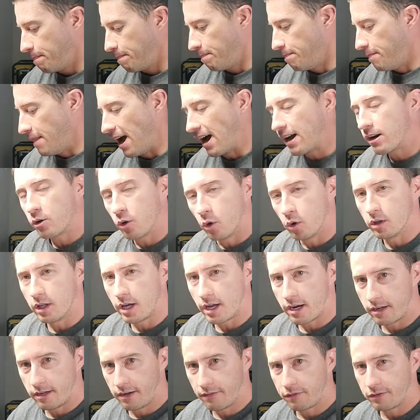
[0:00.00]
Not a whole
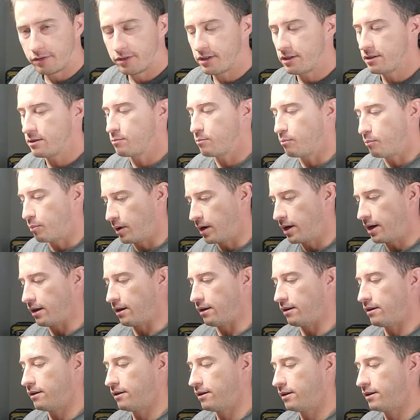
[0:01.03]
lot of differences,
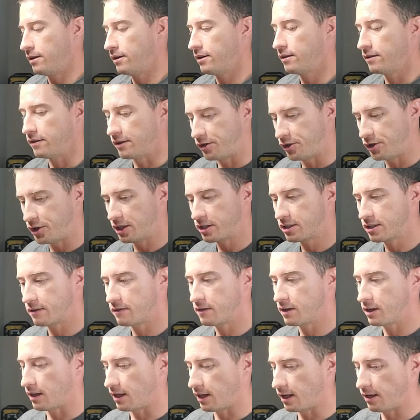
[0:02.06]
but the gist of
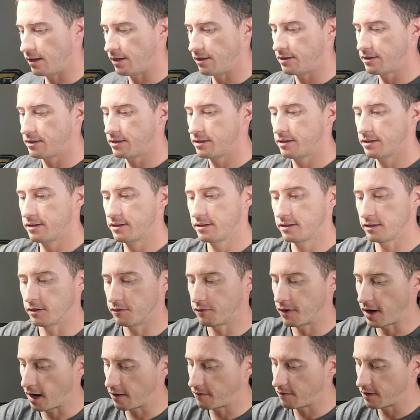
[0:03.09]
it is the
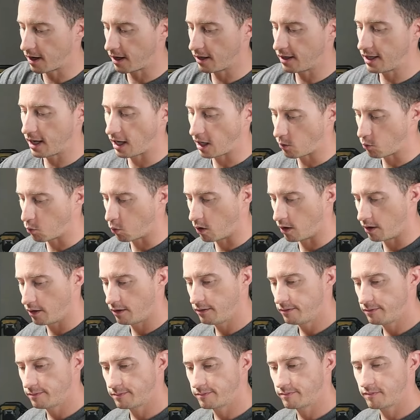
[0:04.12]

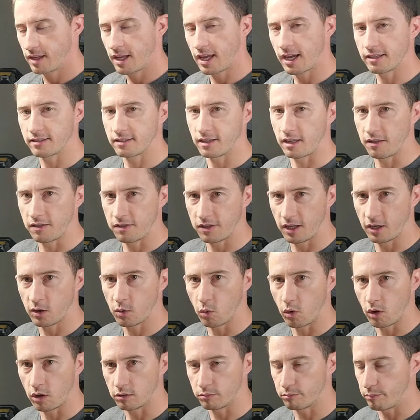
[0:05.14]
590A1 has a
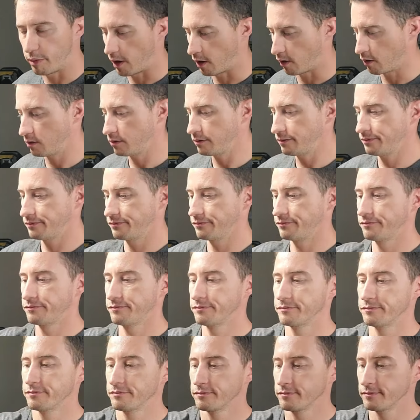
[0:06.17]
thick-walled barrel
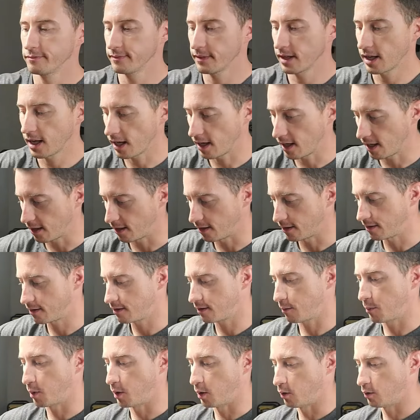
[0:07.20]
as
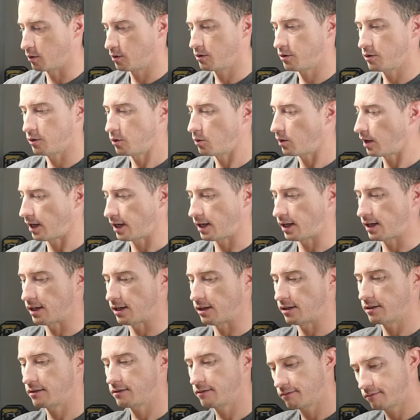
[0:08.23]
opposed to
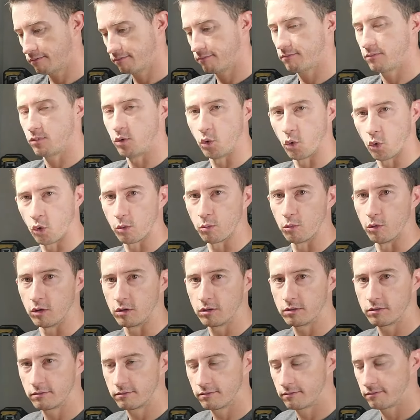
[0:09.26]
a normal